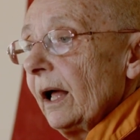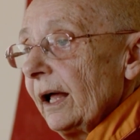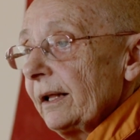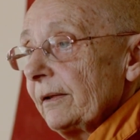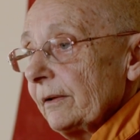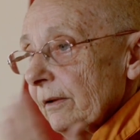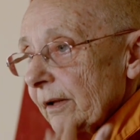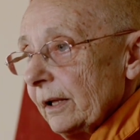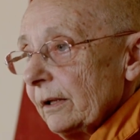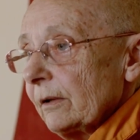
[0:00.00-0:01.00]
and
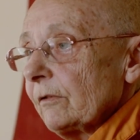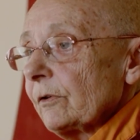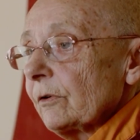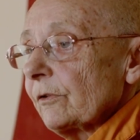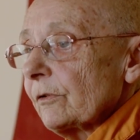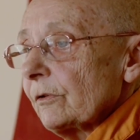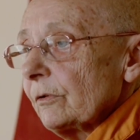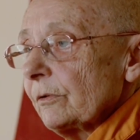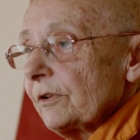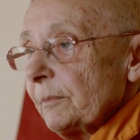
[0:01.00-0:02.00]
then, of course,
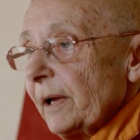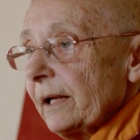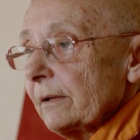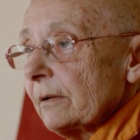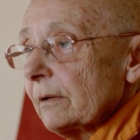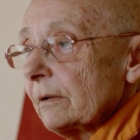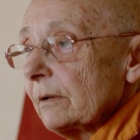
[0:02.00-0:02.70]
to Tibet.